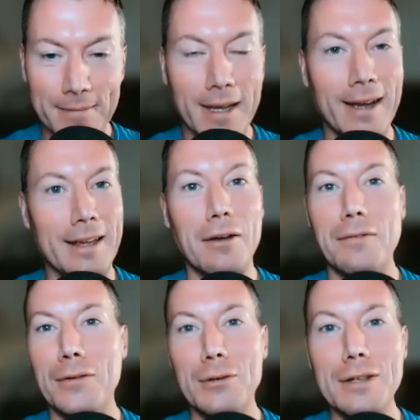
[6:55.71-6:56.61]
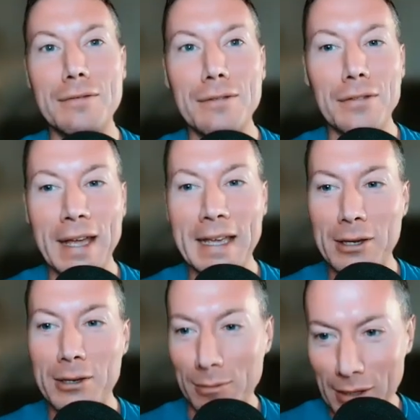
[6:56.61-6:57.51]
Okay, a few different
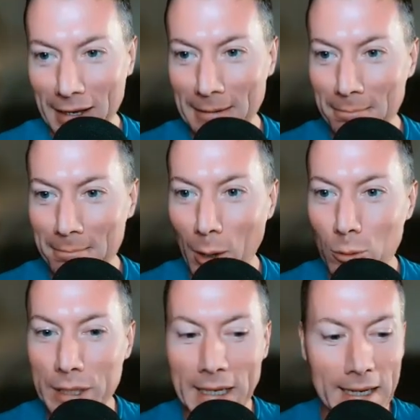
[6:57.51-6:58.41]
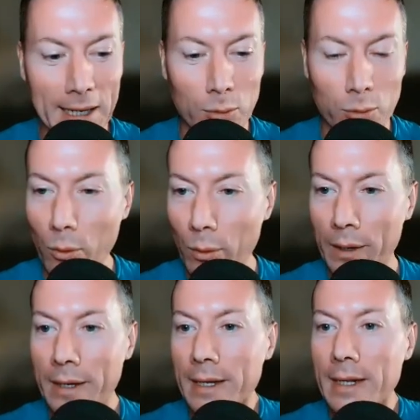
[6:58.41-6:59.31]
thank yous. I am multilingual.
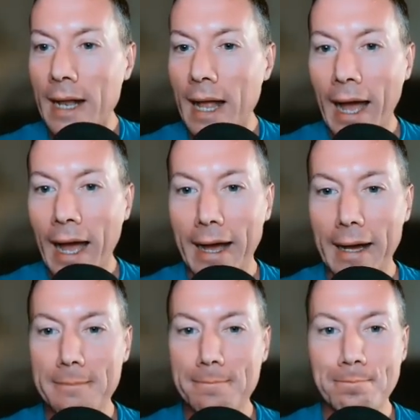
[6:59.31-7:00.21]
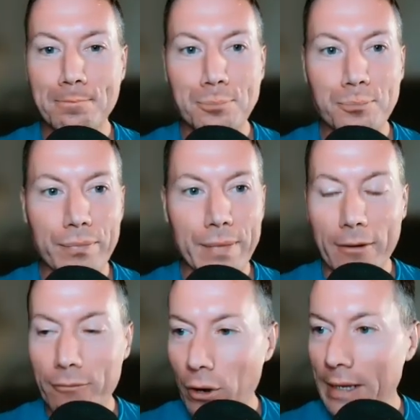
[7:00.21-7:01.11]

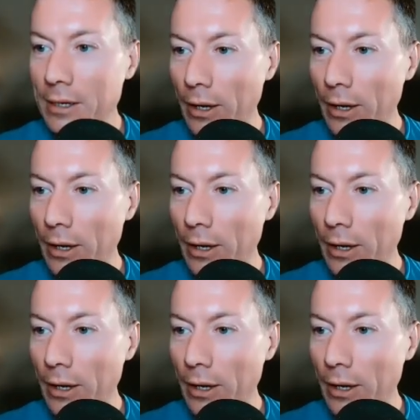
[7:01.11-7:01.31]
Right,